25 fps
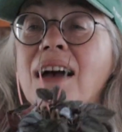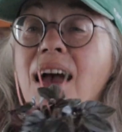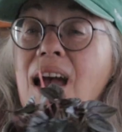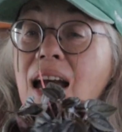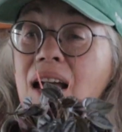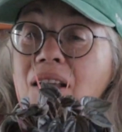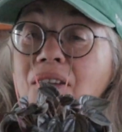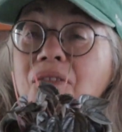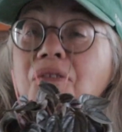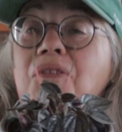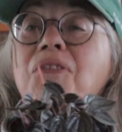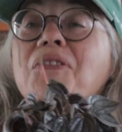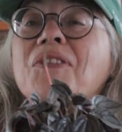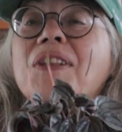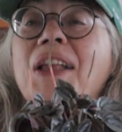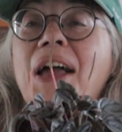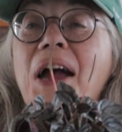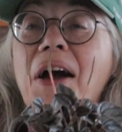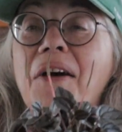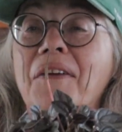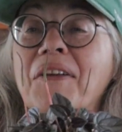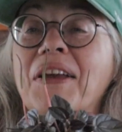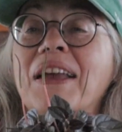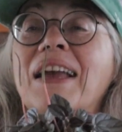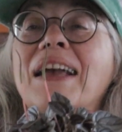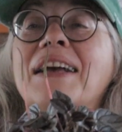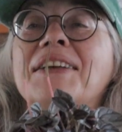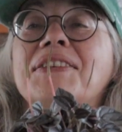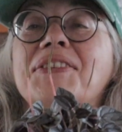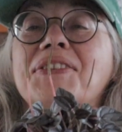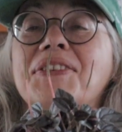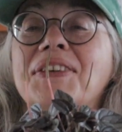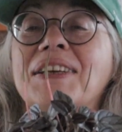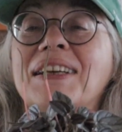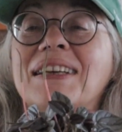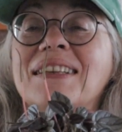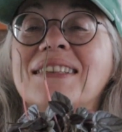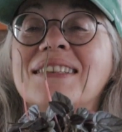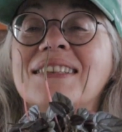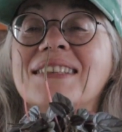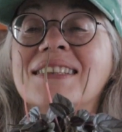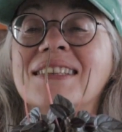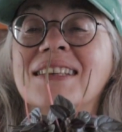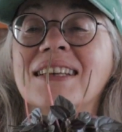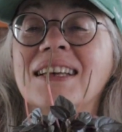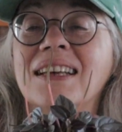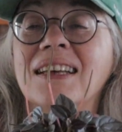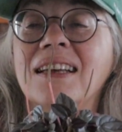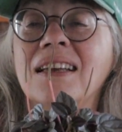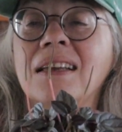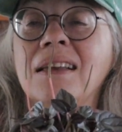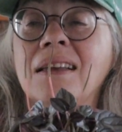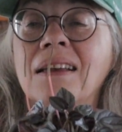and flowering, as you can see.